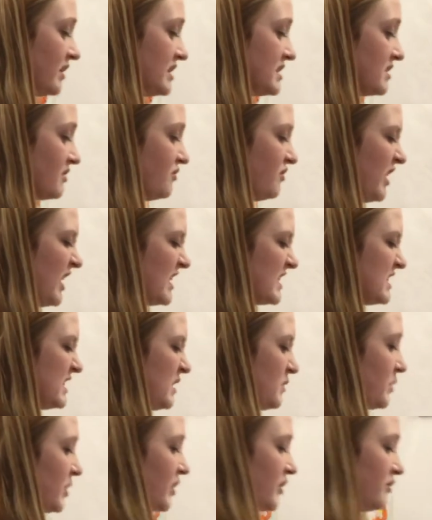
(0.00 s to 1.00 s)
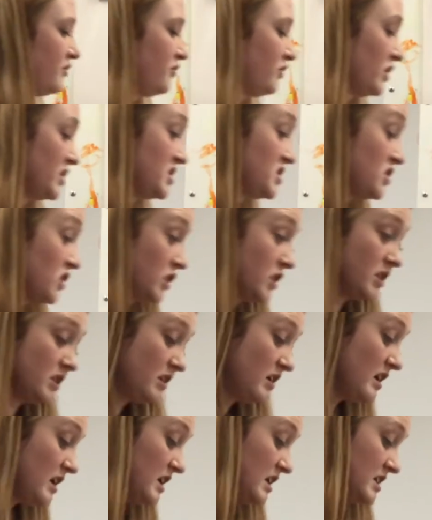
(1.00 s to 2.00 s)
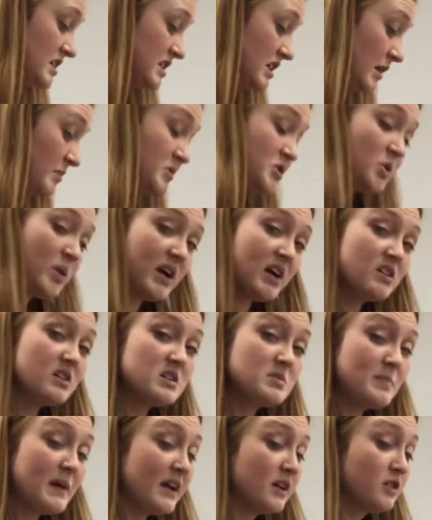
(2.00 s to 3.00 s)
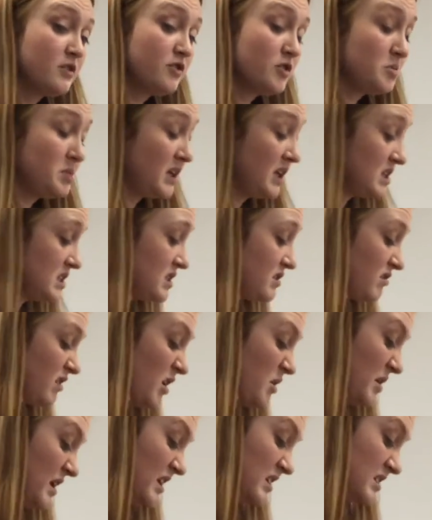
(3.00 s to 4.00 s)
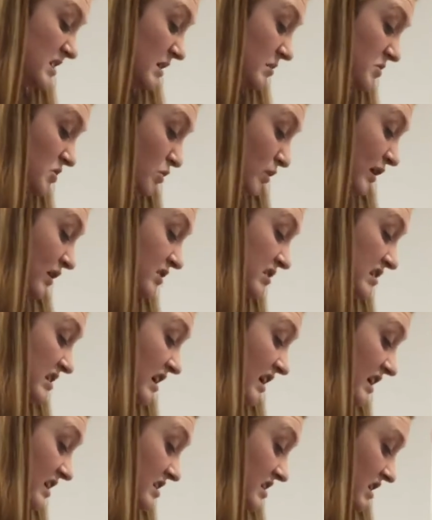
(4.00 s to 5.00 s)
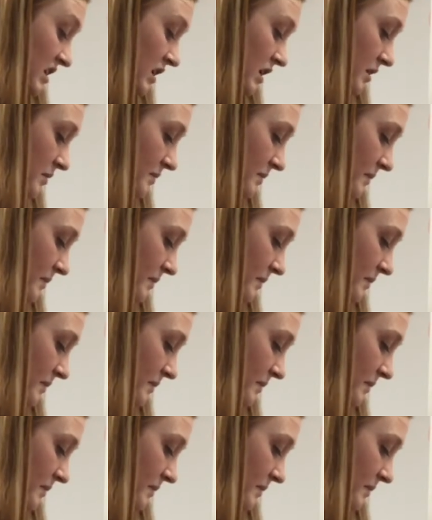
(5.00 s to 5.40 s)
is a fancy word for dirt. Some soil is better for plants to grow in, and some soil is not as good.